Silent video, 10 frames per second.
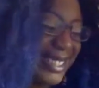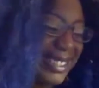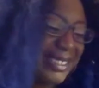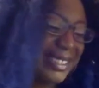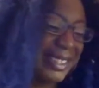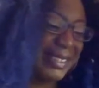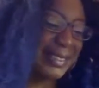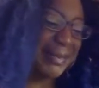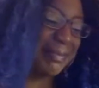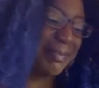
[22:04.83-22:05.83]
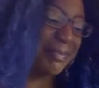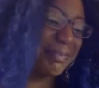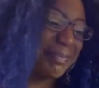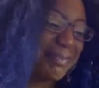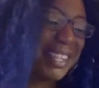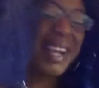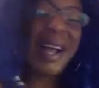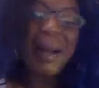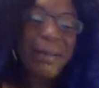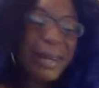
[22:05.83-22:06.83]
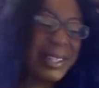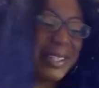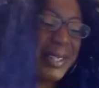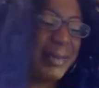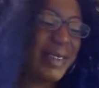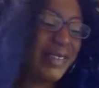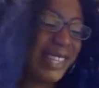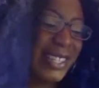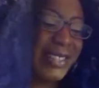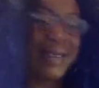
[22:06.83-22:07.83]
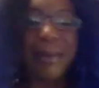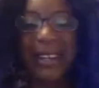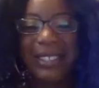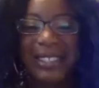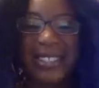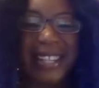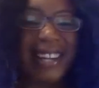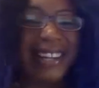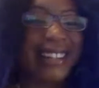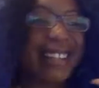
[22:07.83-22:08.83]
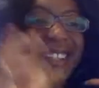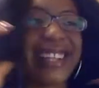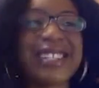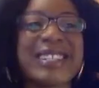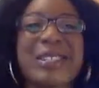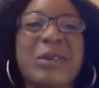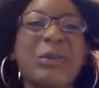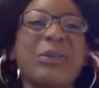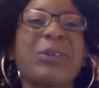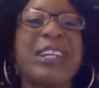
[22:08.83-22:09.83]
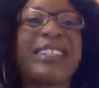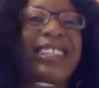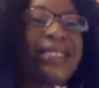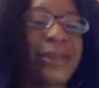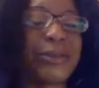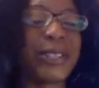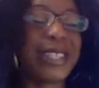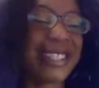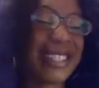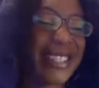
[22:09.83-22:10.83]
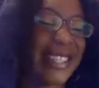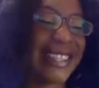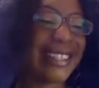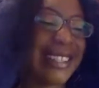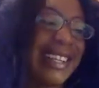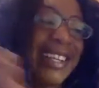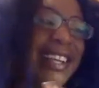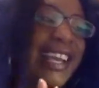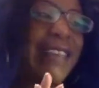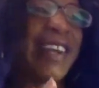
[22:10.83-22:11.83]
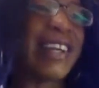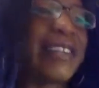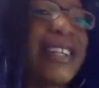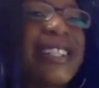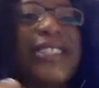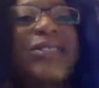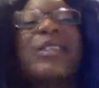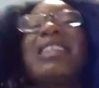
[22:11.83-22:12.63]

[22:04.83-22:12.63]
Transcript: I'm honored to be a vessel. I'm honored to share. Like, that's this whole point. That's the whole point of this. Like, if I held on to it, it